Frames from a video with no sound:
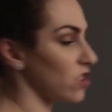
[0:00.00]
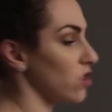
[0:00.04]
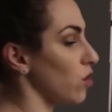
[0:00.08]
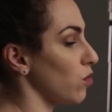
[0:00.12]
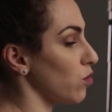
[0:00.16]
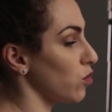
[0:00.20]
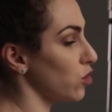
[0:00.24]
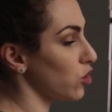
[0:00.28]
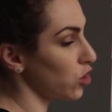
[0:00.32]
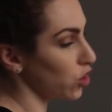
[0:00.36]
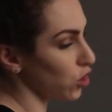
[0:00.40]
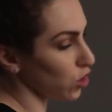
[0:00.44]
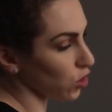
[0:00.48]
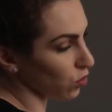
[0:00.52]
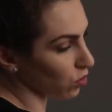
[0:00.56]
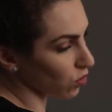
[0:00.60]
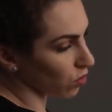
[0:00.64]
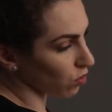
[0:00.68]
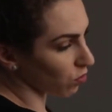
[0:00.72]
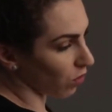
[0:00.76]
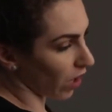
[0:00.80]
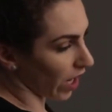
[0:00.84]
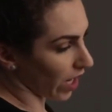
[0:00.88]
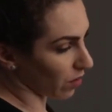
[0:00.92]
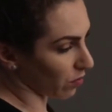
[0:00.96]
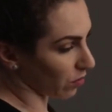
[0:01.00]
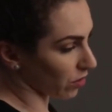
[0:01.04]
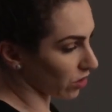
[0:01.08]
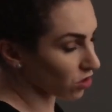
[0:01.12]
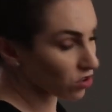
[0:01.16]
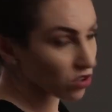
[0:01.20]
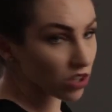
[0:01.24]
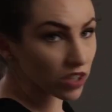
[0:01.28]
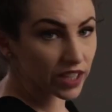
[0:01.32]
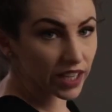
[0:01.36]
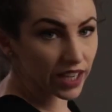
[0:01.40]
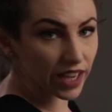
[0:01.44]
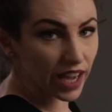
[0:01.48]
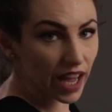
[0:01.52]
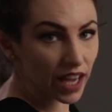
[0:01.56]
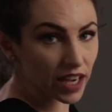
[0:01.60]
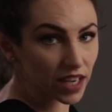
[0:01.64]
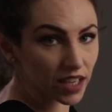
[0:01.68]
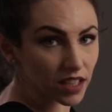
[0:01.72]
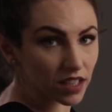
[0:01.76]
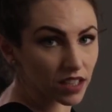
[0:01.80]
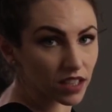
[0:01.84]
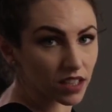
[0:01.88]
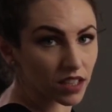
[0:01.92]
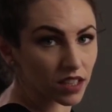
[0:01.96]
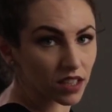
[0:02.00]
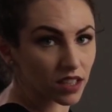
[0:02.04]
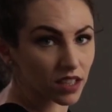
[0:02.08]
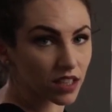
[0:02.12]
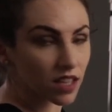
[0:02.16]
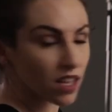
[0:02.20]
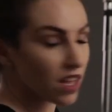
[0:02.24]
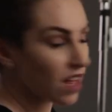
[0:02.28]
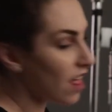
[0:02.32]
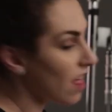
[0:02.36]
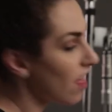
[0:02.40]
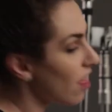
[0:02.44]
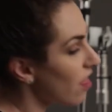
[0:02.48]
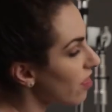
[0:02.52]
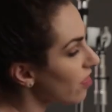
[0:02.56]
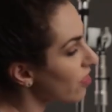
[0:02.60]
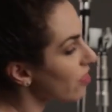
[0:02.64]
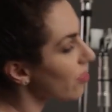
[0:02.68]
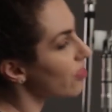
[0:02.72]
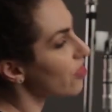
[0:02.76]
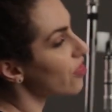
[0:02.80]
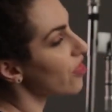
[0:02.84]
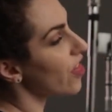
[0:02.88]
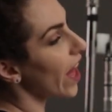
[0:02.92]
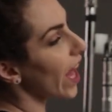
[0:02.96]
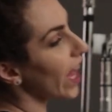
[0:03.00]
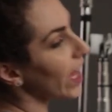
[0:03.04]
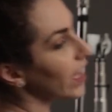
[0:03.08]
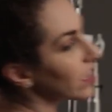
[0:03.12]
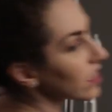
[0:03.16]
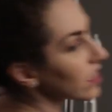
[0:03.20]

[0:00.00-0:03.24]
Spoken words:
so to the right when you're looking at it, that